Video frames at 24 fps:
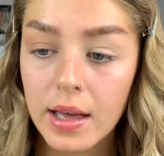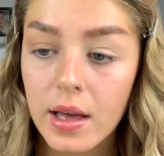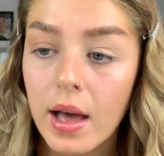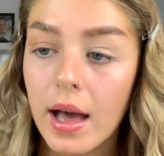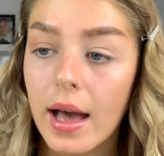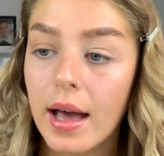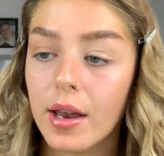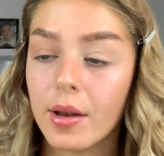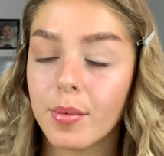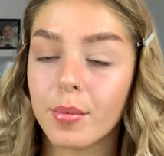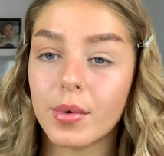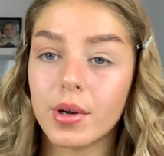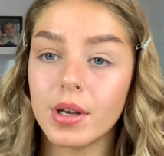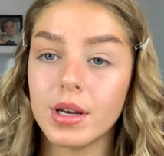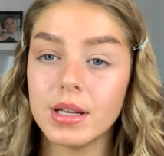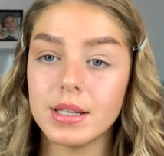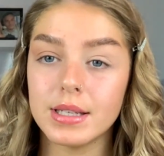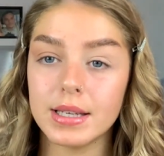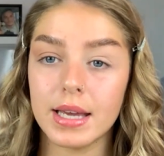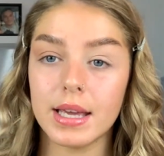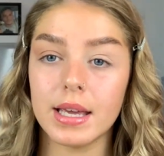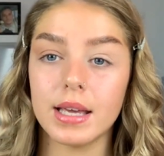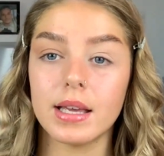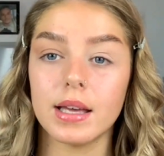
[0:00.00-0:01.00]
And I'm going to
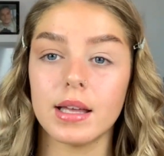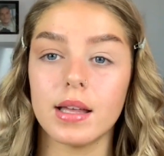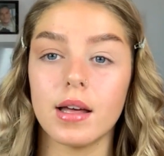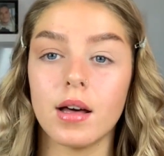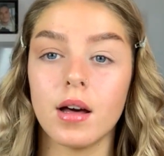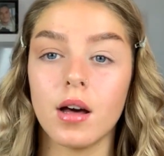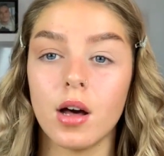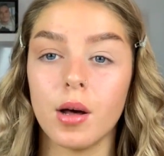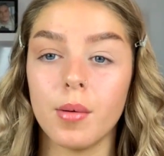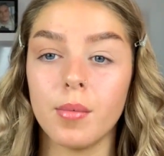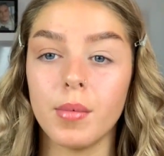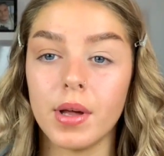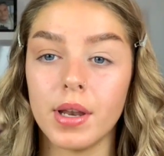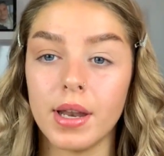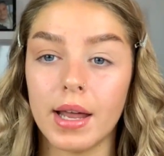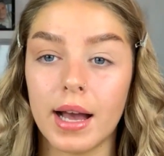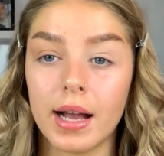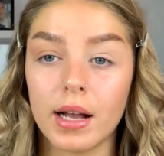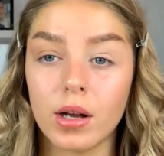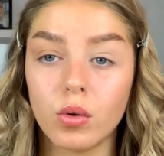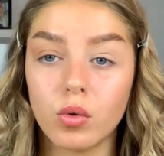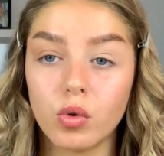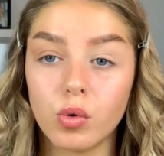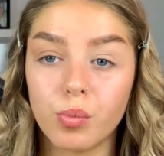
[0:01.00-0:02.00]
take an
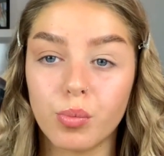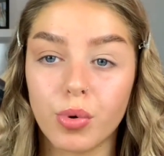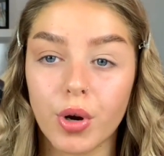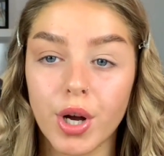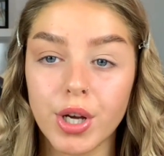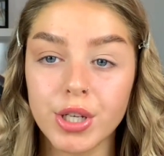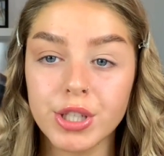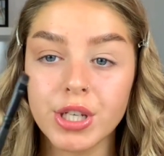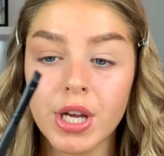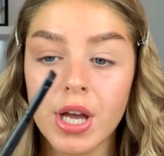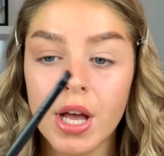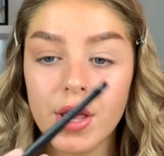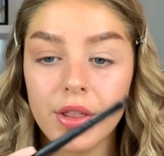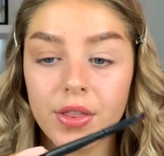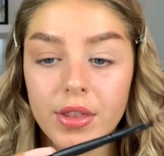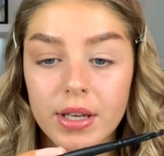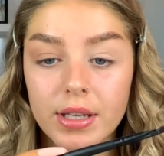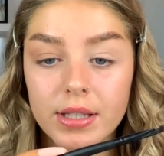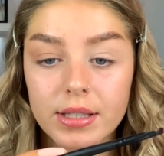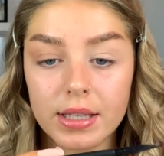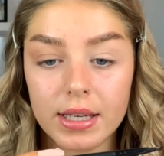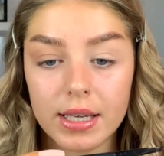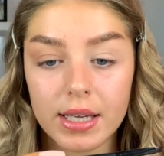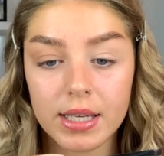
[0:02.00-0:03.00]
angled brush. This
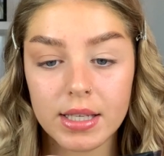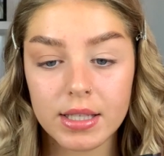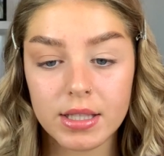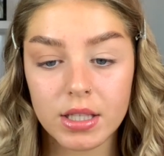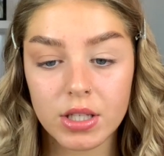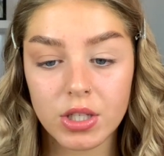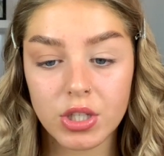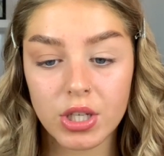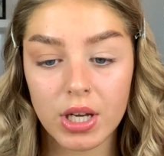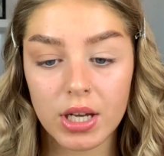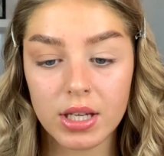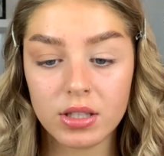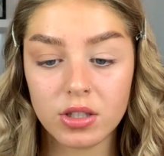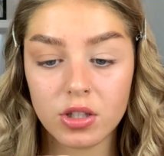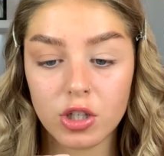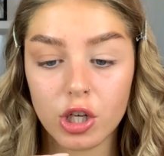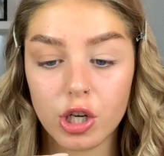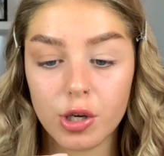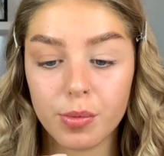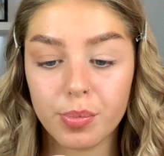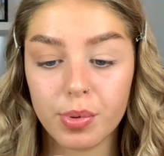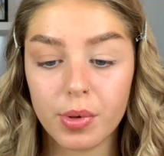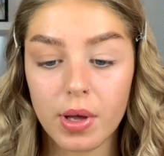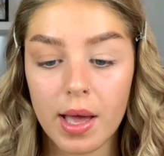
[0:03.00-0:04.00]
is the
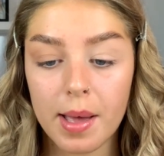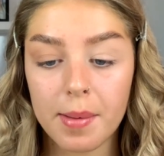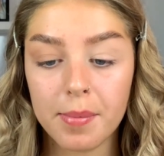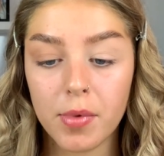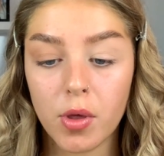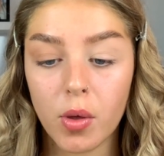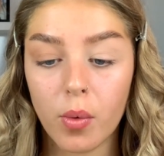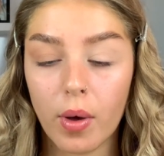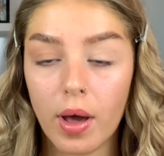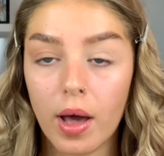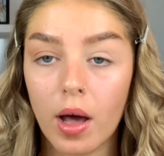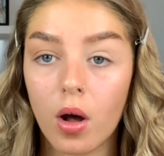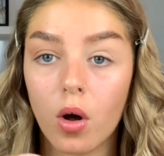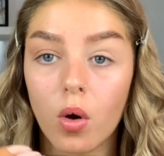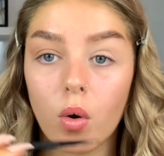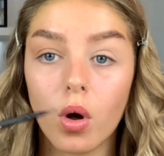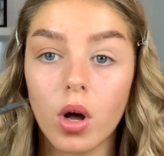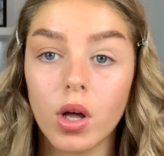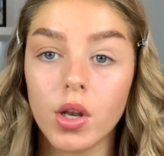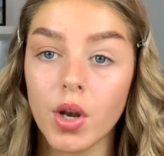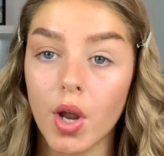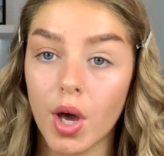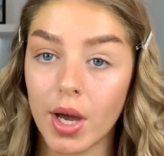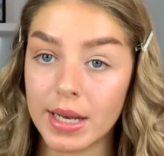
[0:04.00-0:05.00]
Jessup MUL
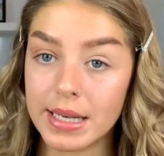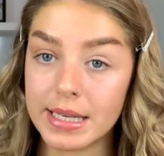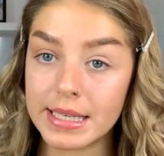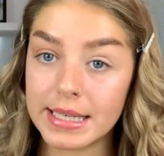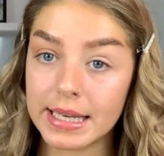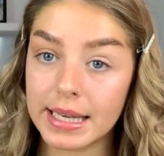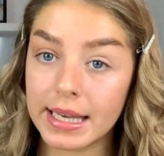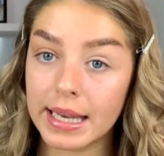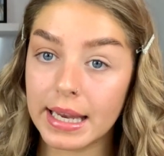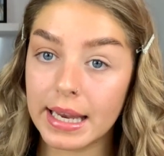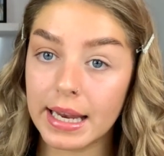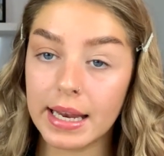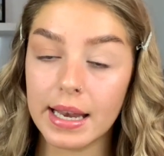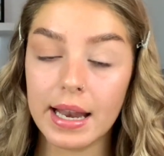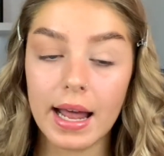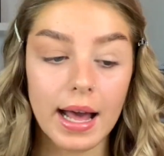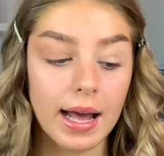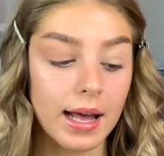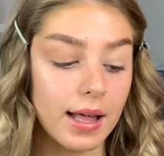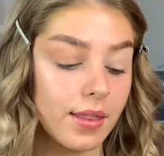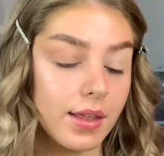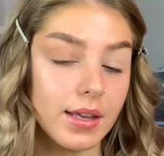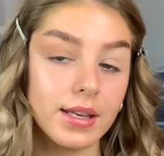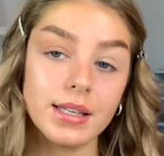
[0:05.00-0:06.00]
19, and
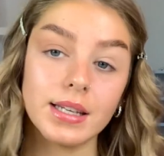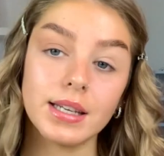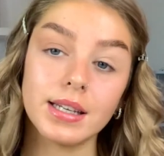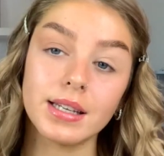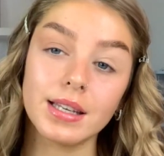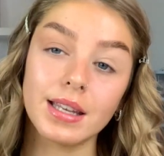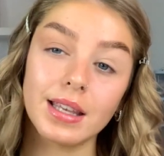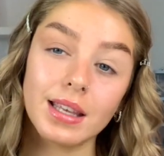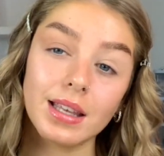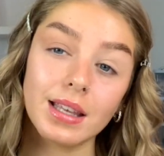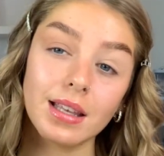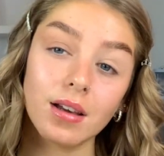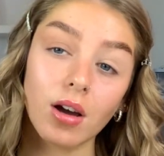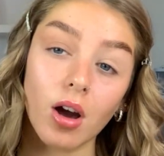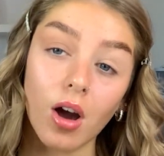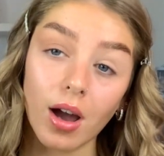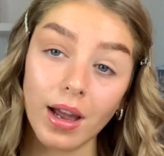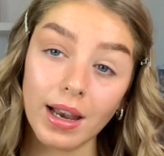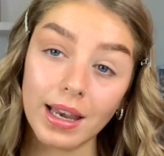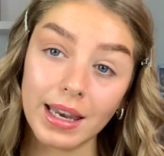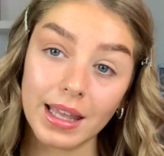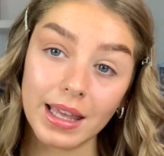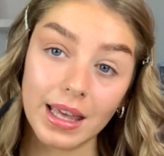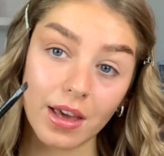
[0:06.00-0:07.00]
they did
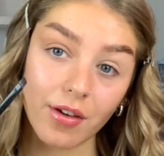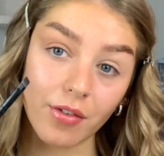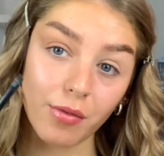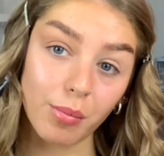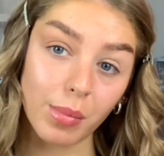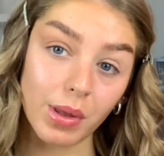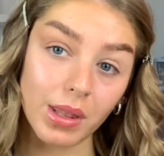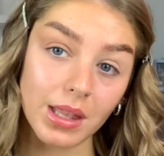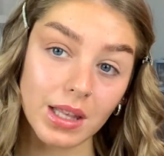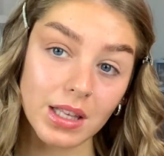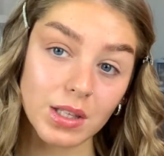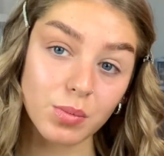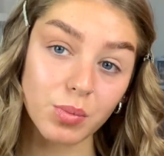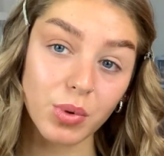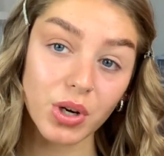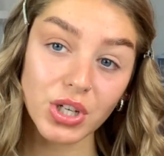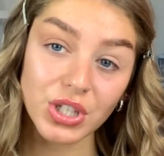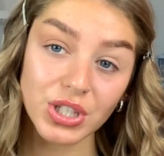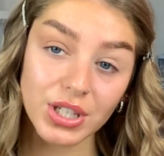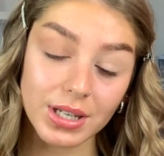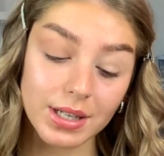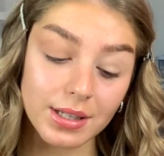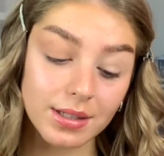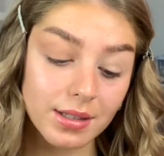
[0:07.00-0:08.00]
kindly gift me these
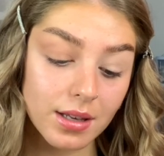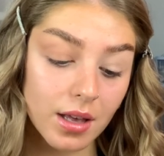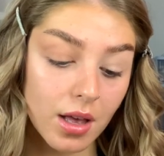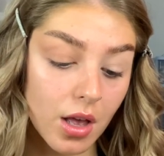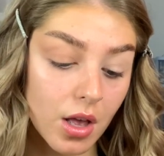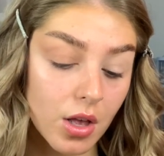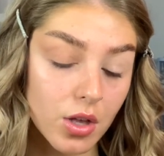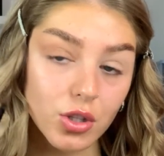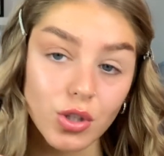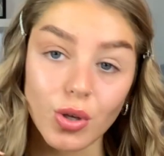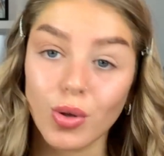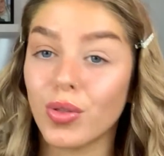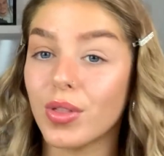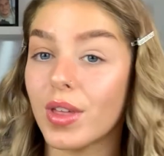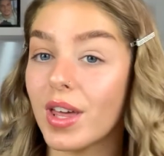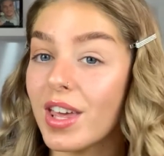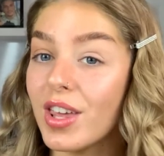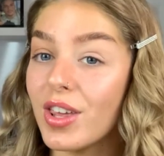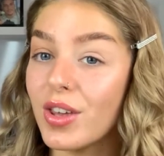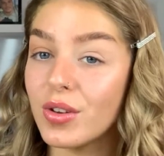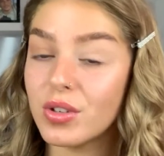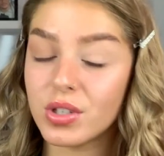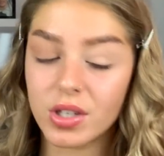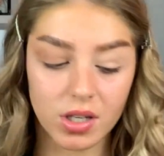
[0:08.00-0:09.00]
brushes, so thank
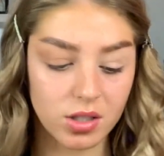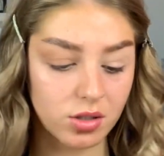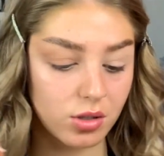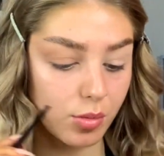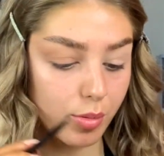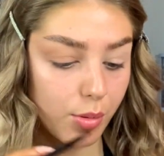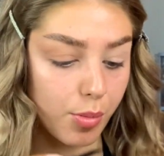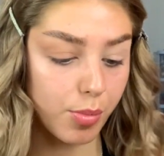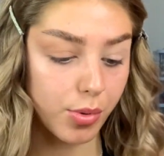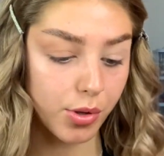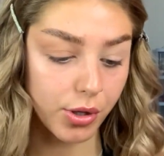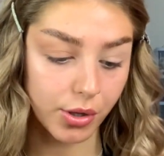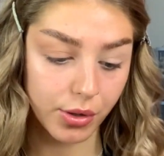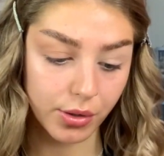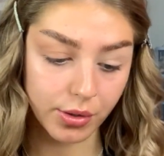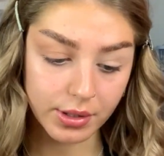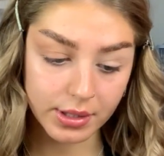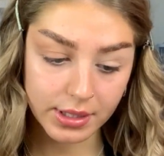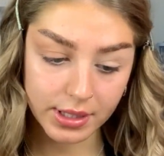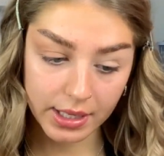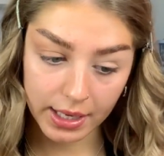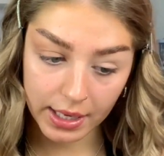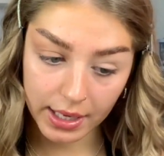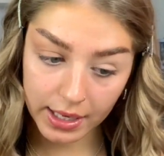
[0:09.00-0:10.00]
you Jessup
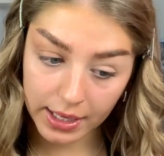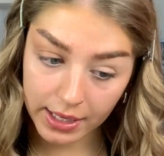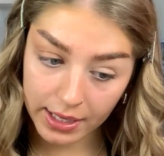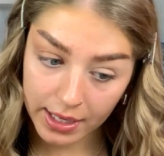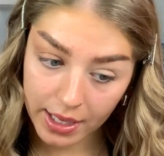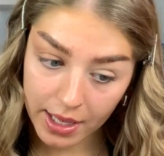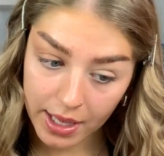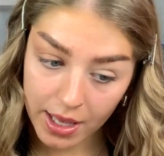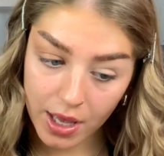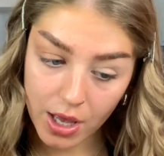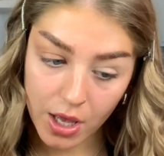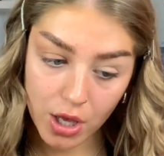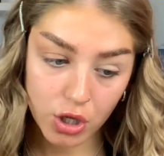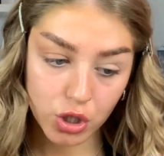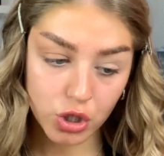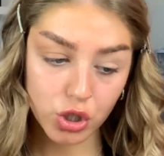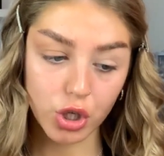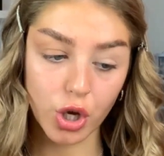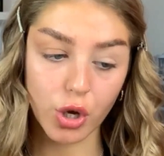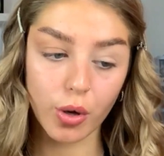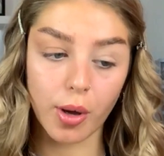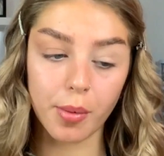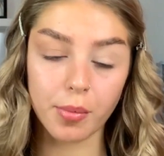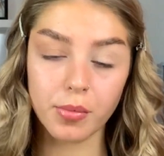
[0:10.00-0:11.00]
Beauty. So
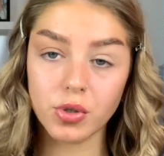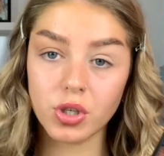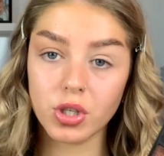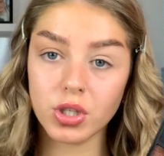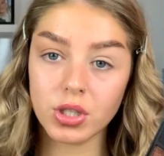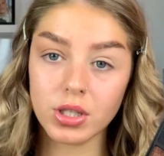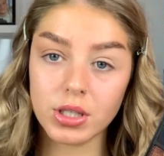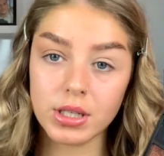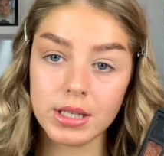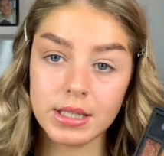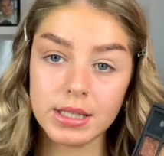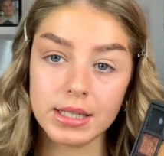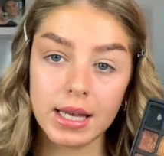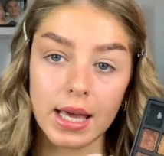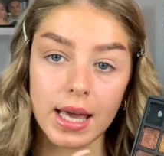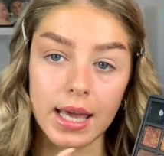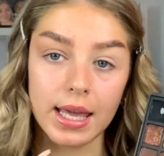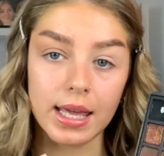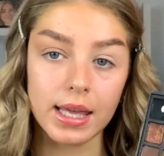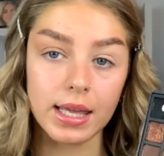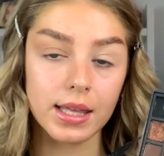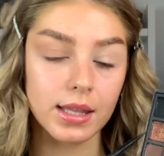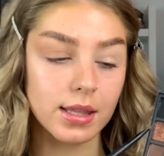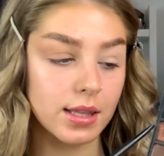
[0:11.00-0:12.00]
I'm just going to
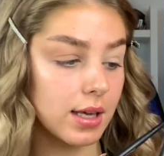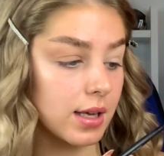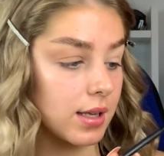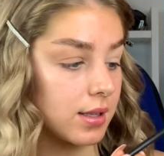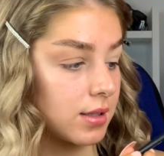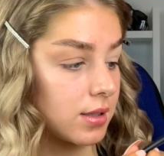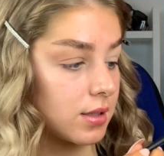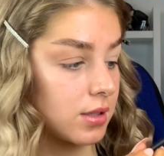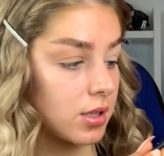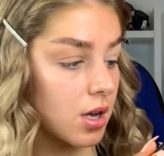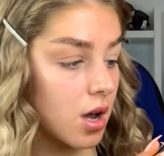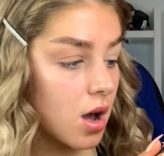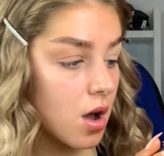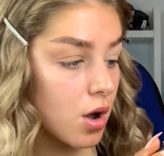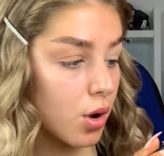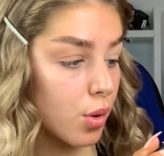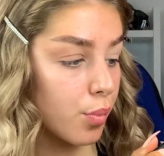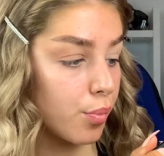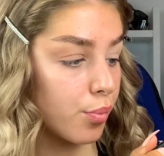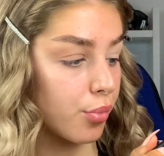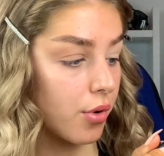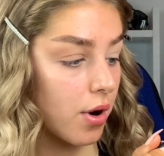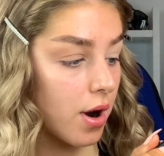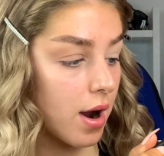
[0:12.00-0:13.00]
take this dark
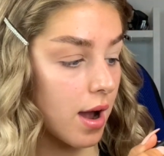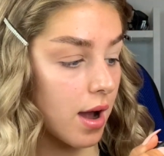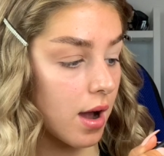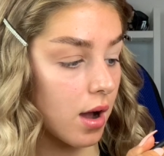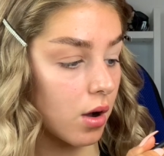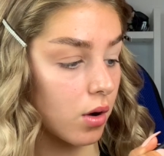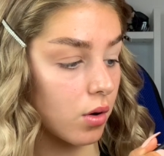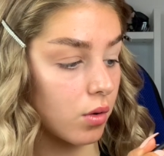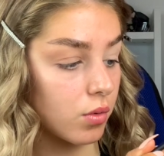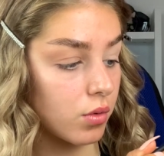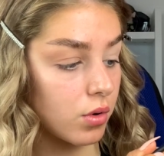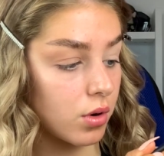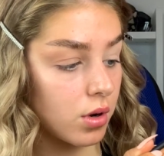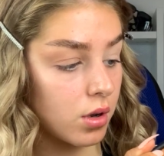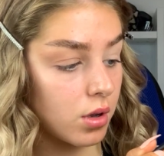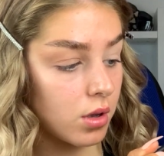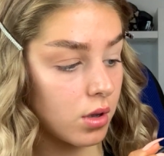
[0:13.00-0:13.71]
brown